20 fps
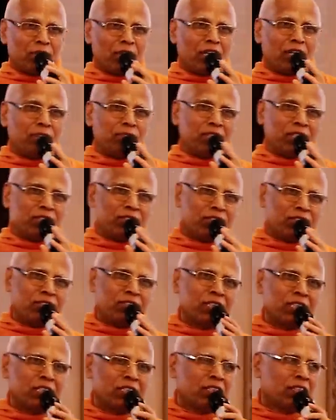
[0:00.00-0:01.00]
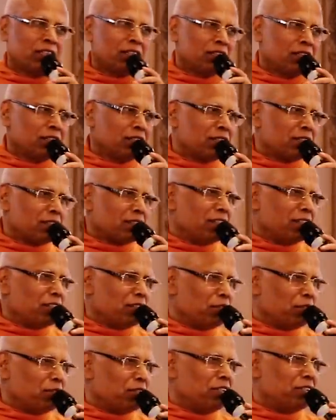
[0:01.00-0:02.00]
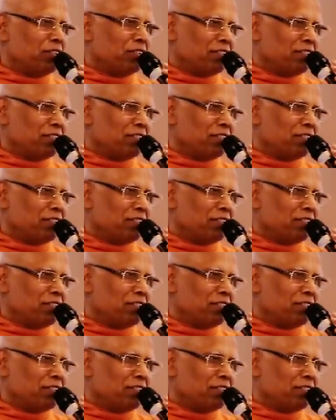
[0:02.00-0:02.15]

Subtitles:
So I'm just trying to